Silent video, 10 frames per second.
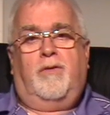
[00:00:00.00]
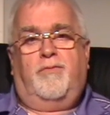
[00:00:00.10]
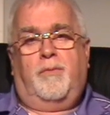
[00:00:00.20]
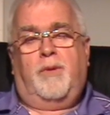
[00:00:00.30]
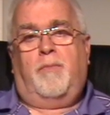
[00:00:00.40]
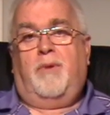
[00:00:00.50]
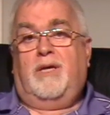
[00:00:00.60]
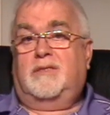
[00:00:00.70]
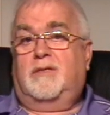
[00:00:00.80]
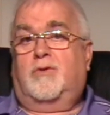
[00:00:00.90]
From that
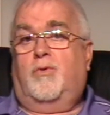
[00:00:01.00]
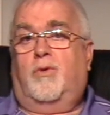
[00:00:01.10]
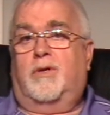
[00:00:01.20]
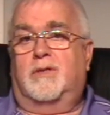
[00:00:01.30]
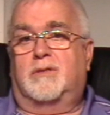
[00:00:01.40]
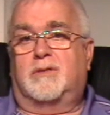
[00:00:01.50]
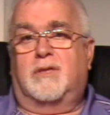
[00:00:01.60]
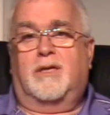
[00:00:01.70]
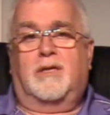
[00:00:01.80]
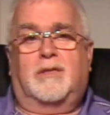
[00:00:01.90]
basic core
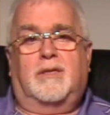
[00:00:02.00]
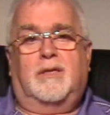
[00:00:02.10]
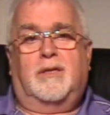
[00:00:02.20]
instinct,